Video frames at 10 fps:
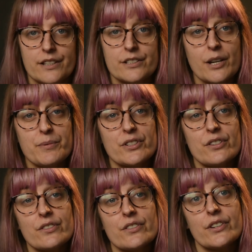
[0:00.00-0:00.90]
The type of
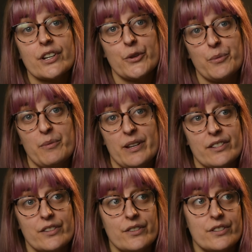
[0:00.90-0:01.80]
students that are going to be best
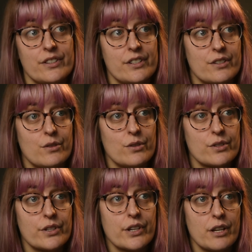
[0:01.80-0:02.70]
suited to this
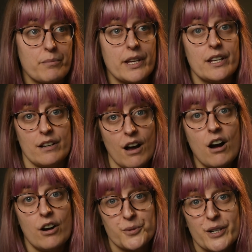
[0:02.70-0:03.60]
course are going to be
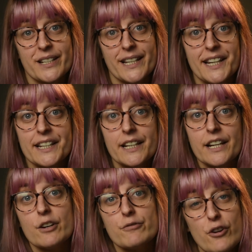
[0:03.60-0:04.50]
hardworking.
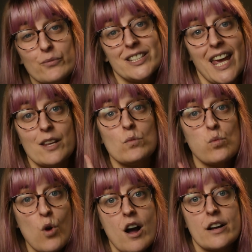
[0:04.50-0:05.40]
From day
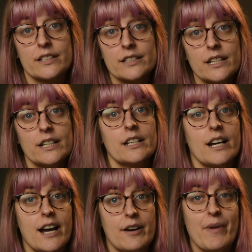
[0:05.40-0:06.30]
one,
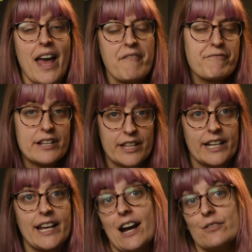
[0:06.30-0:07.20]

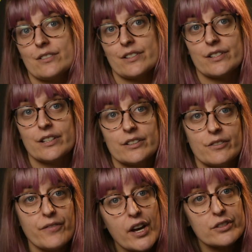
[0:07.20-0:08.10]
everything counts. The
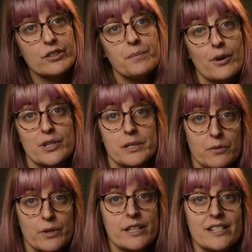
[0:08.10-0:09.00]
first 2 projects
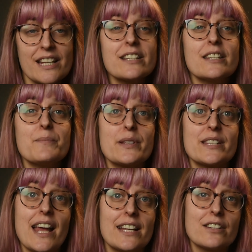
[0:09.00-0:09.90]
are worth
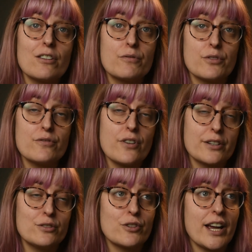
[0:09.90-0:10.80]
60% of your
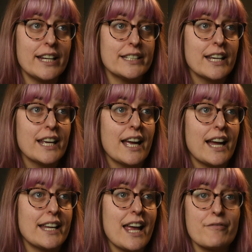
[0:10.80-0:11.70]
final grade,
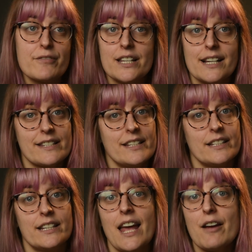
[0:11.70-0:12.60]
and every
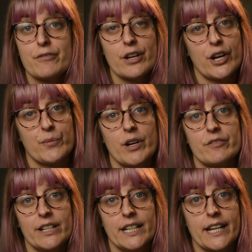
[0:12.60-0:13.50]
lesson and every homework
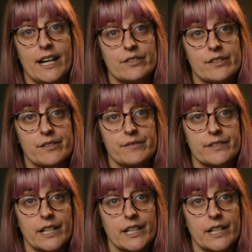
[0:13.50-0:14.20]
really counts.